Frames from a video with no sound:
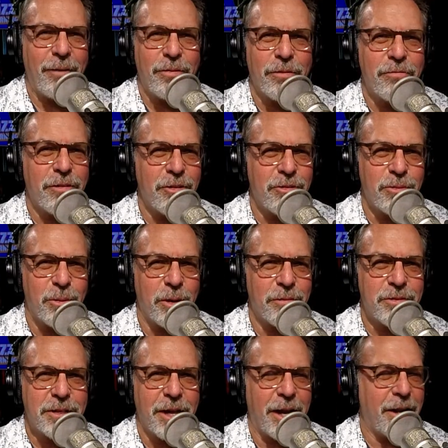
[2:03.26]
to have the visual
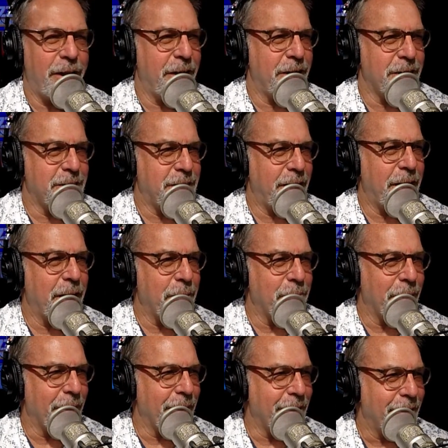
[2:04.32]
of Scott laying in a tanning
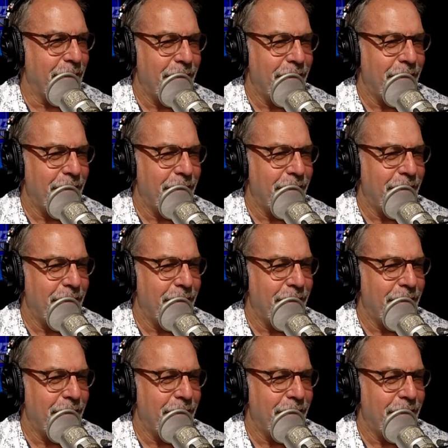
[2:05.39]
bed.